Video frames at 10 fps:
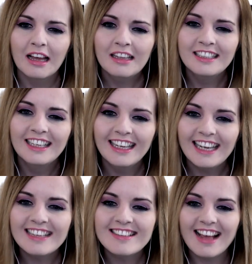
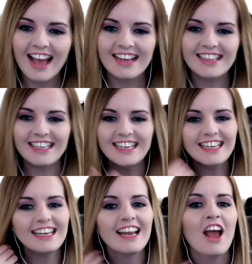
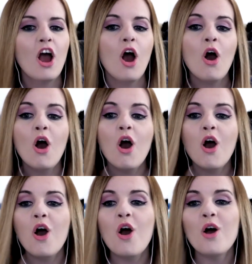Exactly!
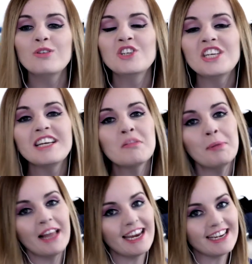Oh, she's
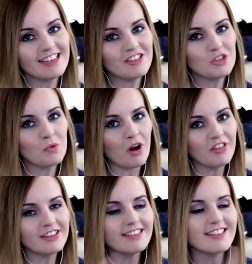playing into all
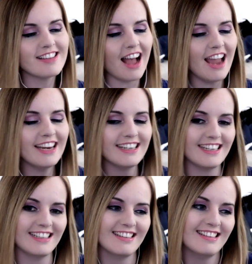their
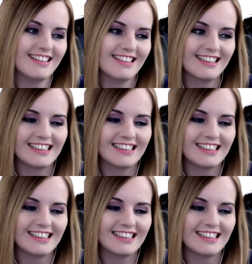desires.